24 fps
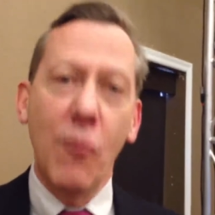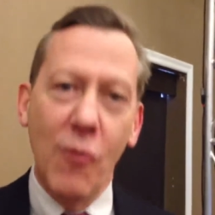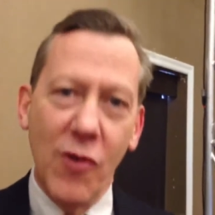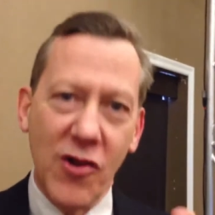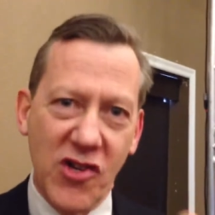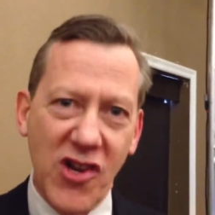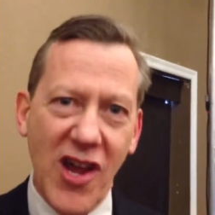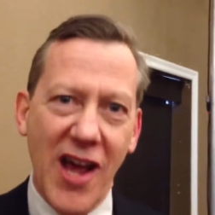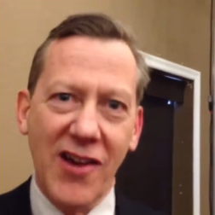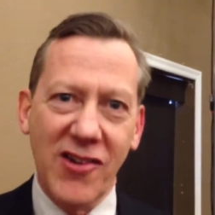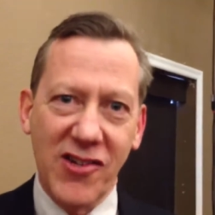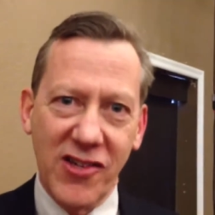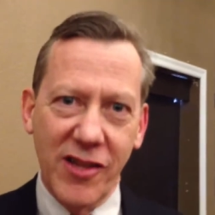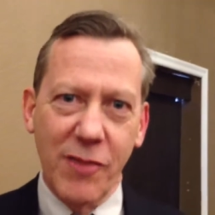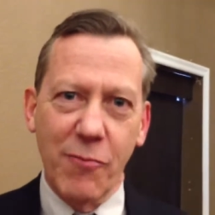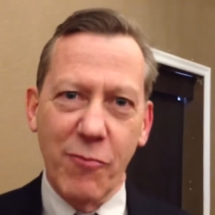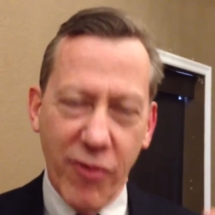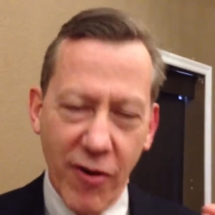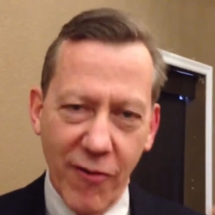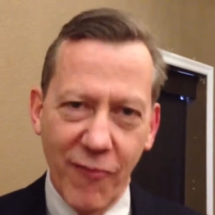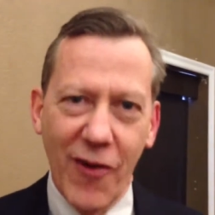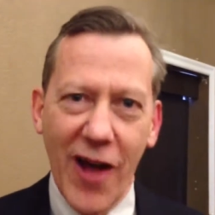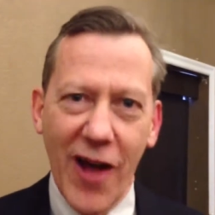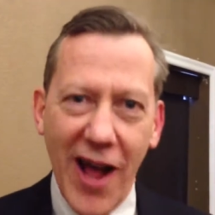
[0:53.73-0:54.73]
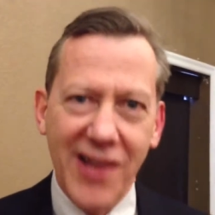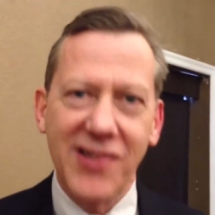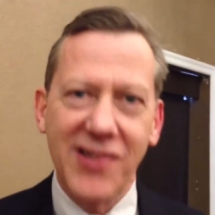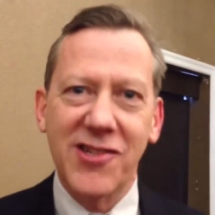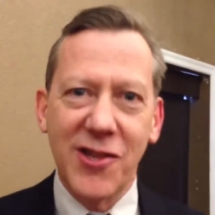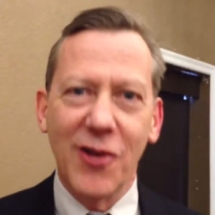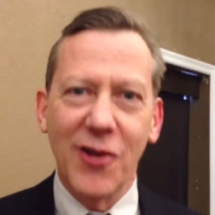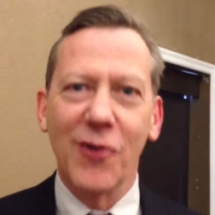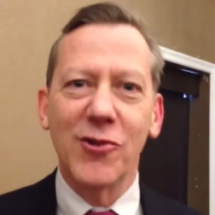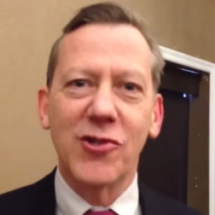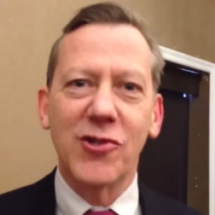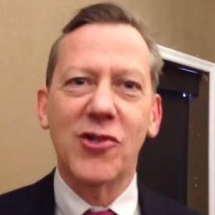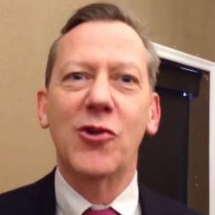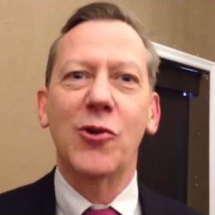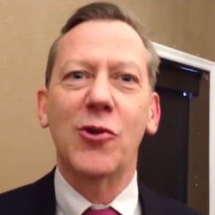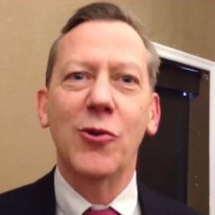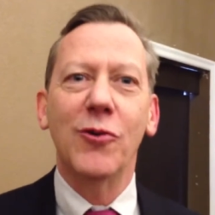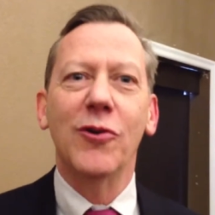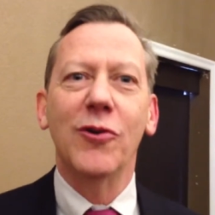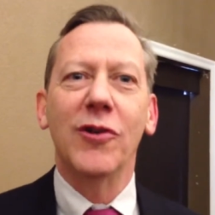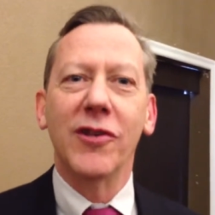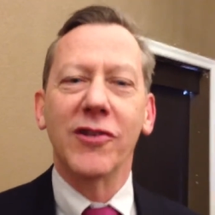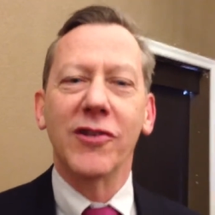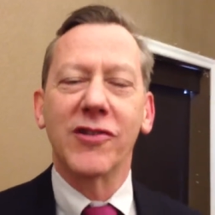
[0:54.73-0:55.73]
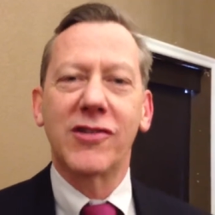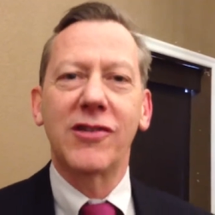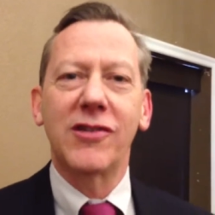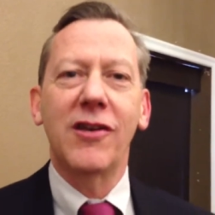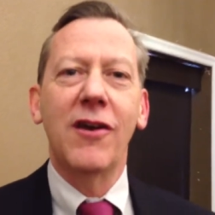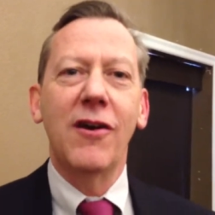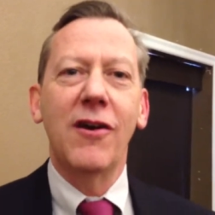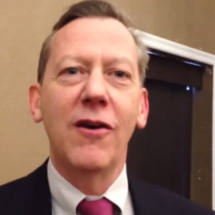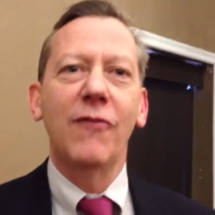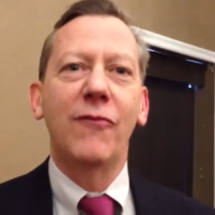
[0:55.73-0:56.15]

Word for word: which actually provides those tools